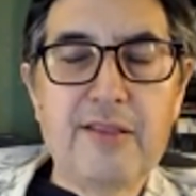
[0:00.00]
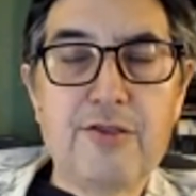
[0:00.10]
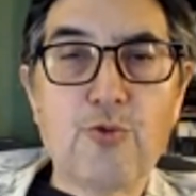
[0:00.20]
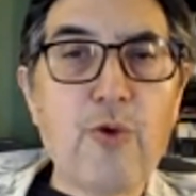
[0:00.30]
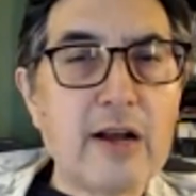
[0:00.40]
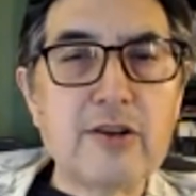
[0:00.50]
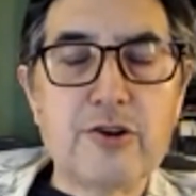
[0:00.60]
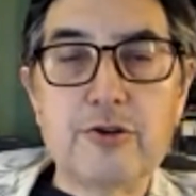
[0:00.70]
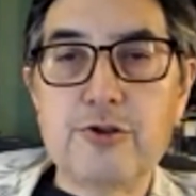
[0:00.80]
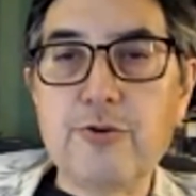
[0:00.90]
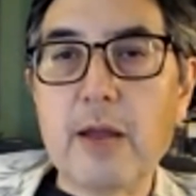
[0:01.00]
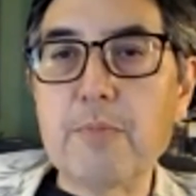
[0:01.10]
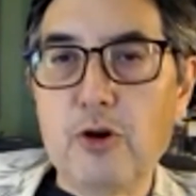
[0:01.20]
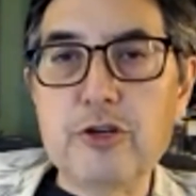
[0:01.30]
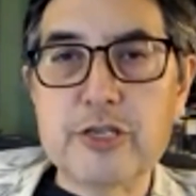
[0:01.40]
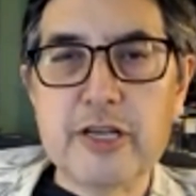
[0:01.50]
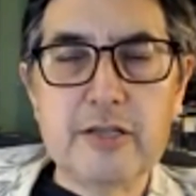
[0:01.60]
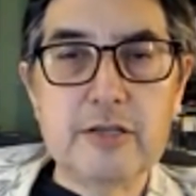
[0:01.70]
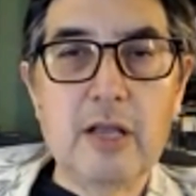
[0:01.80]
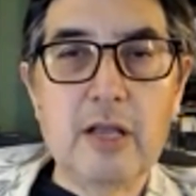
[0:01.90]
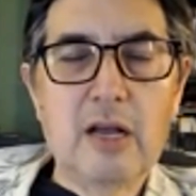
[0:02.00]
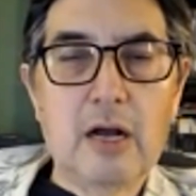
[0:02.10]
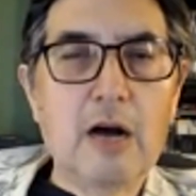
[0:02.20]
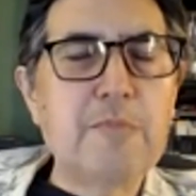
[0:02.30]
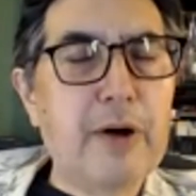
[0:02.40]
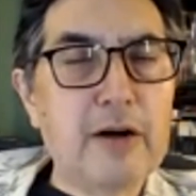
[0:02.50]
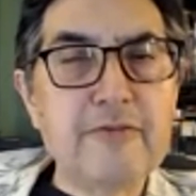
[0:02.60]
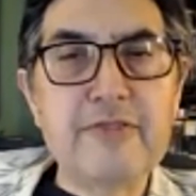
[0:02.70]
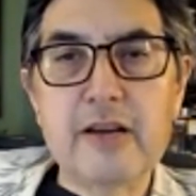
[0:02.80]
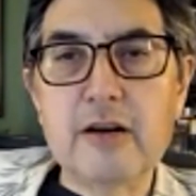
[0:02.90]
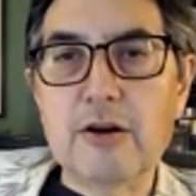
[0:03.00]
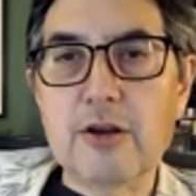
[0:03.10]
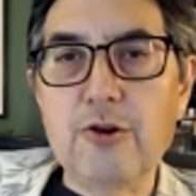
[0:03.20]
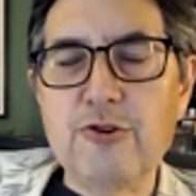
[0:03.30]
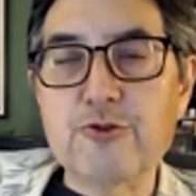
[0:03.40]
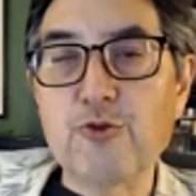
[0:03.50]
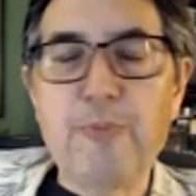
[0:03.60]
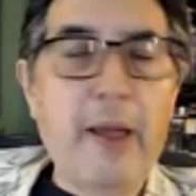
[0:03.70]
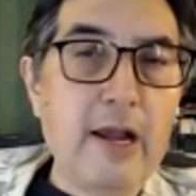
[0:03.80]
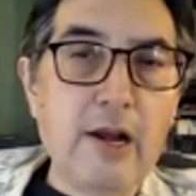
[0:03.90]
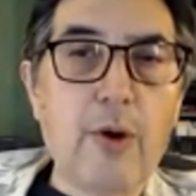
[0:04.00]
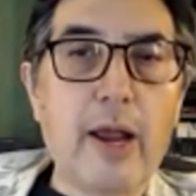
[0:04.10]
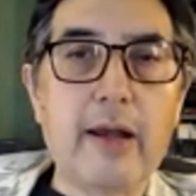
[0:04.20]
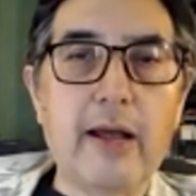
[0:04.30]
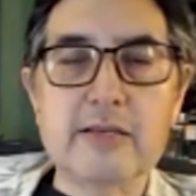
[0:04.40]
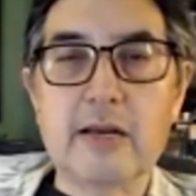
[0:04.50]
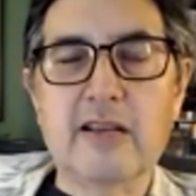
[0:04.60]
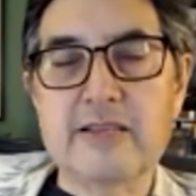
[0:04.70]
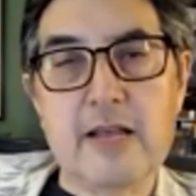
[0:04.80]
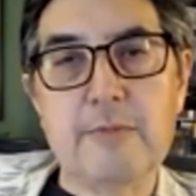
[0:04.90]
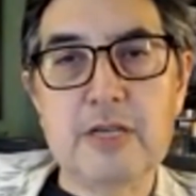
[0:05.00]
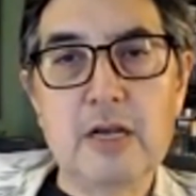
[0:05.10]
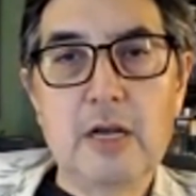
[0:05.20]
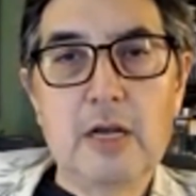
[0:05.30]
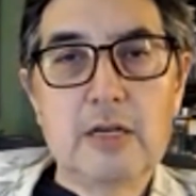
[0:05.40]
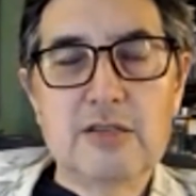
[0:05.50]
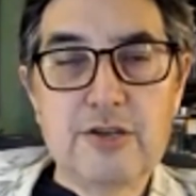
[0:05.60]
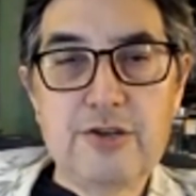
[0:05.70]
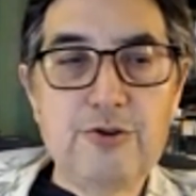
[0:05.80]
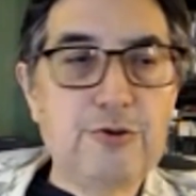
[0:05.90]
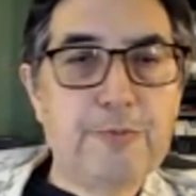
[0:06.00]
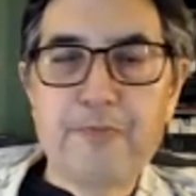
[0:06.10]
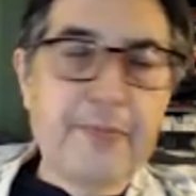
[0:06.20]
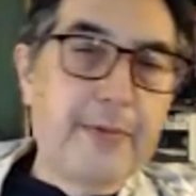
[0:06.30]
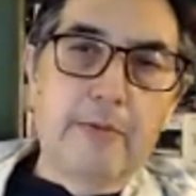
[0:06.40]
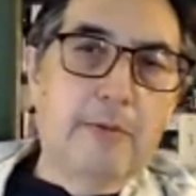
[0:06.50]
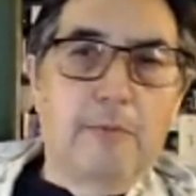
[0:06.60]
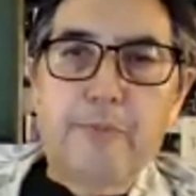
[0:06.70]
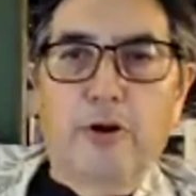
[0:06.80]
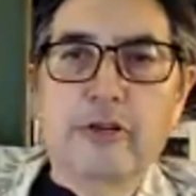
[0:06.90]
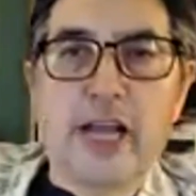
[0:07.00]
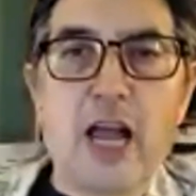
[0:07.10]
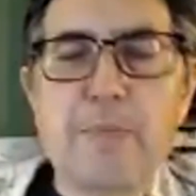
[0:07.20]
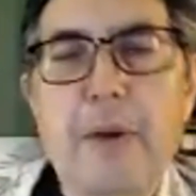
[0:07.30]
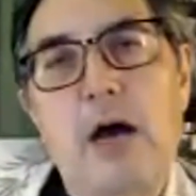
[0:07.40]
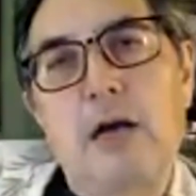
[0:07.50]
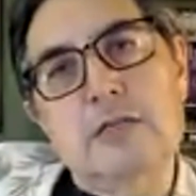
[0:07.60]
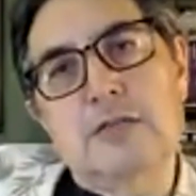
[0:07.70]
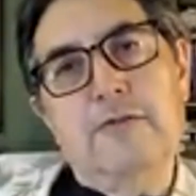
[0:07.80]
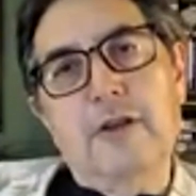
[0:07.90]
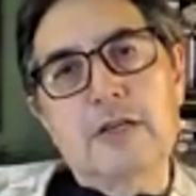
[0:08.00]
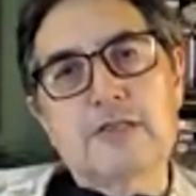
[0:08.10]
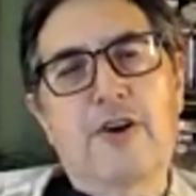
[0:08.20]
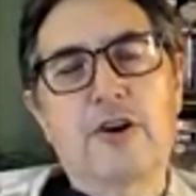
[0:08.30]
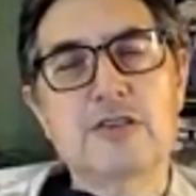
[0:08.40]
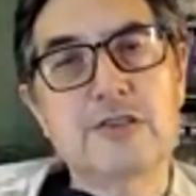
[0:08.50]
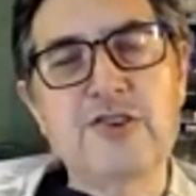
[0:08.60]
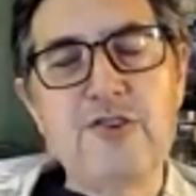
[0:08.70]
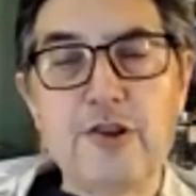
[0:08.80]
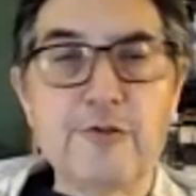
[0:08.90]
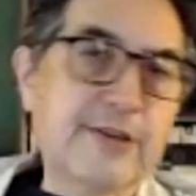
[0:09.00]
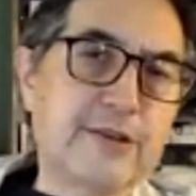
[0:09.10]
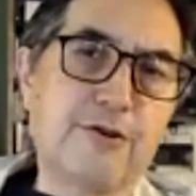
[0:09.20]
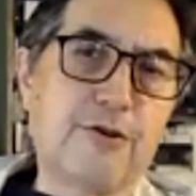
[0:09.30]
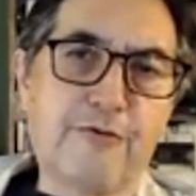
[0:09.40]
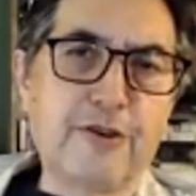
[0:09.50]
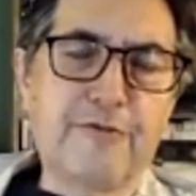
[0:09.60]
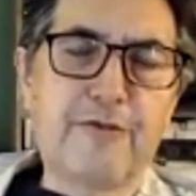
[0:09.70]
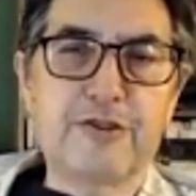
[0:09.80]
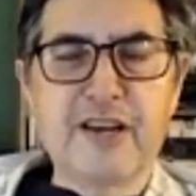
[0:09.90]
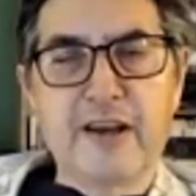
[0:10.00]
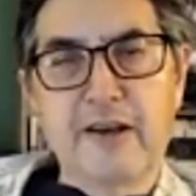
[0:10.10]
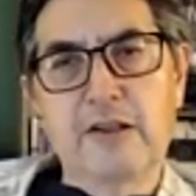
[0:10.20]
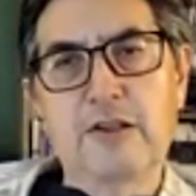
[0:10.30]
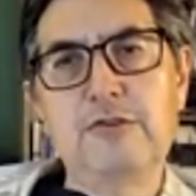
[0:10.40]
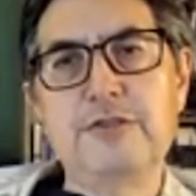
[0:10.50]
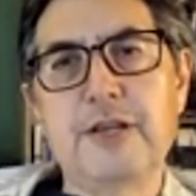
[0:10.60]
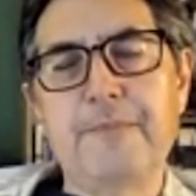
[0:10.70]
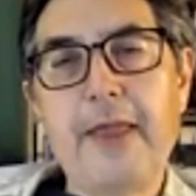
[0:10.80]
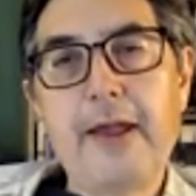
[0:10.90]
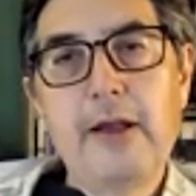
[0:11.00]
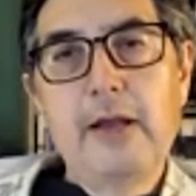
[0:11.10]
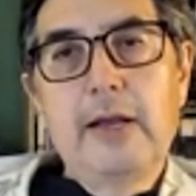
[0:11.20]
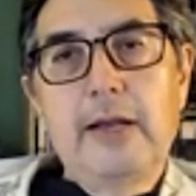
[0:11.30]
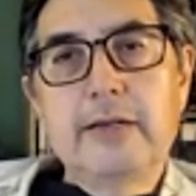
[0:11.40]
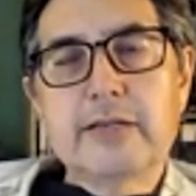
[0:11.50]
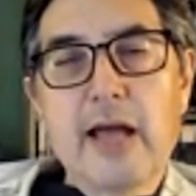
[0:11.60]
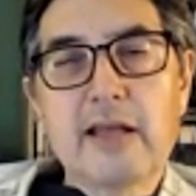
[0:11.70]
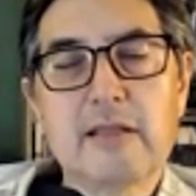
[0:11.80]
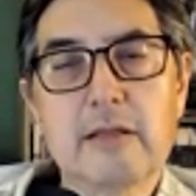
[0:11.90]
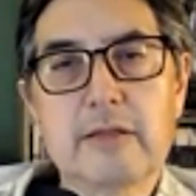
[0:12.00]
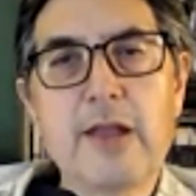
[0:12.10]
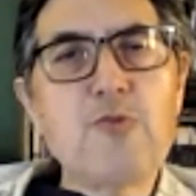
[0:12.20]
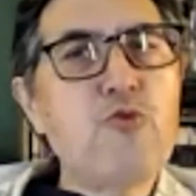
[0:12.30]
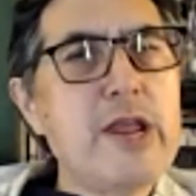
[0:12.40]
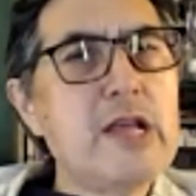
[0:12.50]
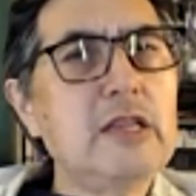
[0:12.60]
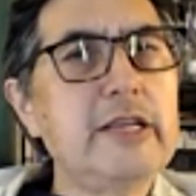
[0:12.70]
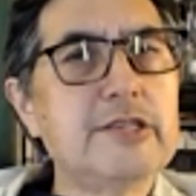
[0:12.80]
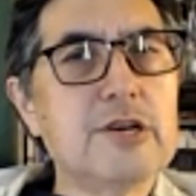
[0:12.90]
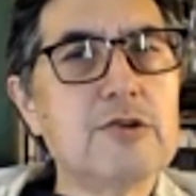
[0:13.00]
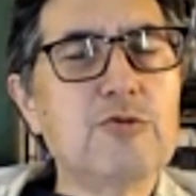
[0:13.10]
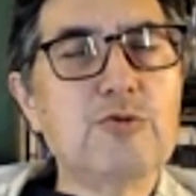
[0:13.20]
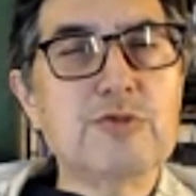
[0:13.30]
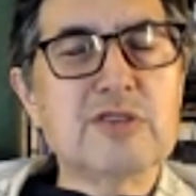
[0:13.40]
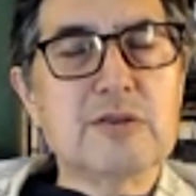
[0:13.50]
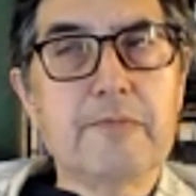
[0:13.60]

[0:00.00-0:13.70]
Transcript: directors who get pushed in above their usual pay grade as an attempt to put a checkbox as far as the studio is concerned for diversity and inclusion is that they really don't